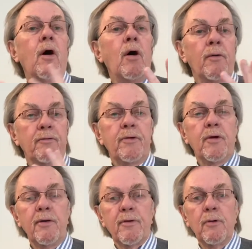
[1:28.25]
on
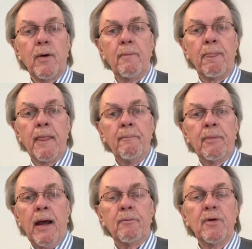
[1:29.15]
for everyone.
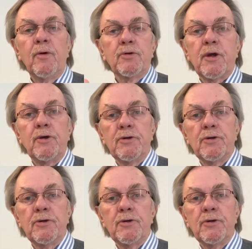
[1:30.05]
We've also